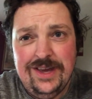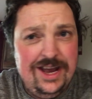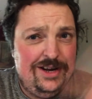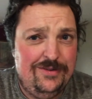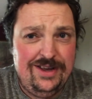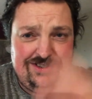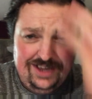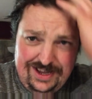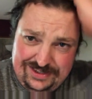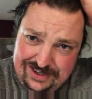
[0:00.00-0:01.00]
Anyways,
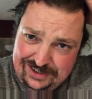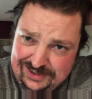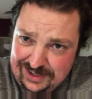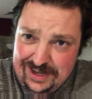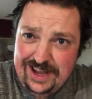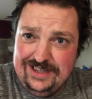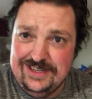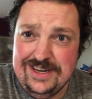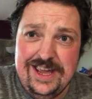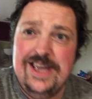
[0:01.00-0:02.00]
guys, it is the
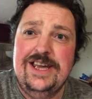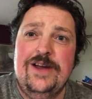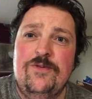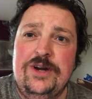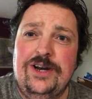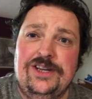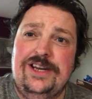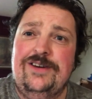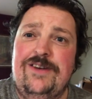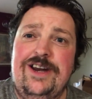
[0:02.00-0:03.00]
next day, and we are
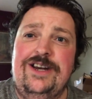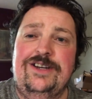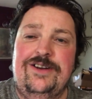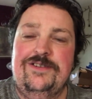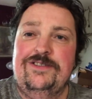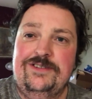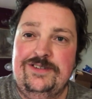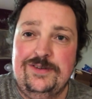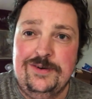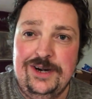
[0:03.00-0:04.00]
getting ready to go to the
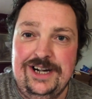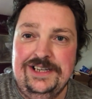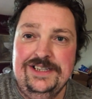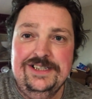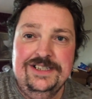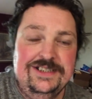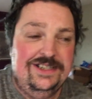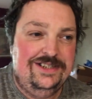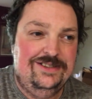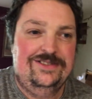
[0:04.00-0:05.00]
store
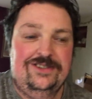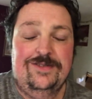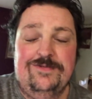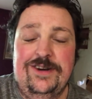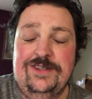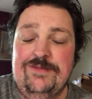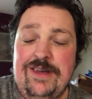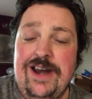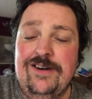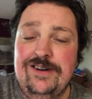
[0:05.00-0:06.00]
to do some run
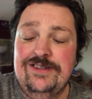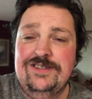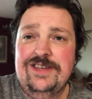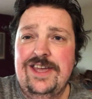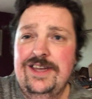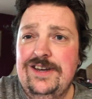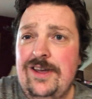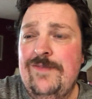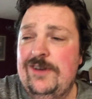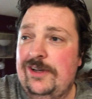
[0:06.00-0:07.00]
some errands
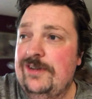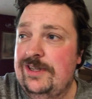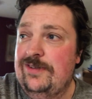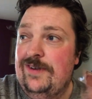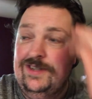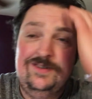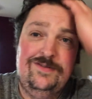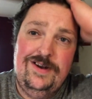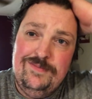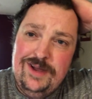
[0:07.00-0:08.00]
and I'm gonna go get the rest
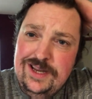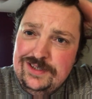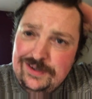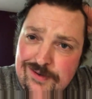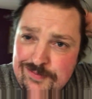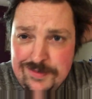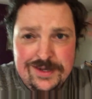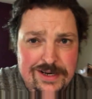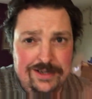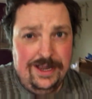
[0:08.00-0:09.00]
of rent money so
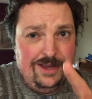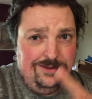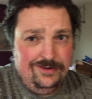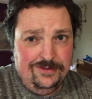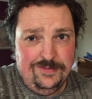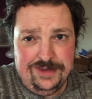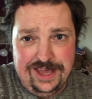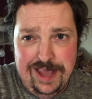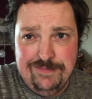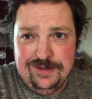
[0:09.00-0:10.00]
landlord will be
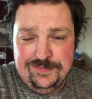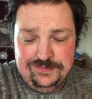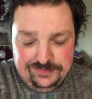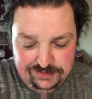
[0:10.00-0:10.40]
happy.